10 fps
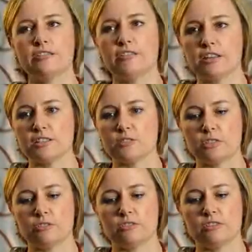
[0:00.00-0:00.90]
think the thing is
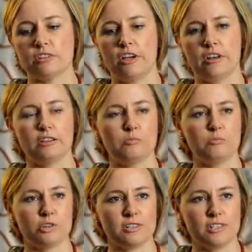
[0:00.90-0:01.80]
when you're designing a
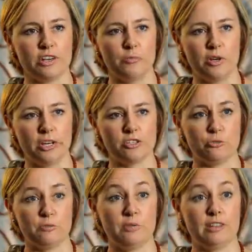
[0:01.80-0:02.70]
modern ceremony
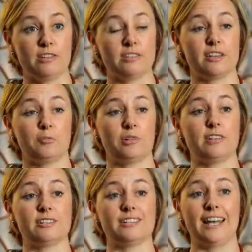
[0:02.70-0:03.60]
to remember that there's a couple of things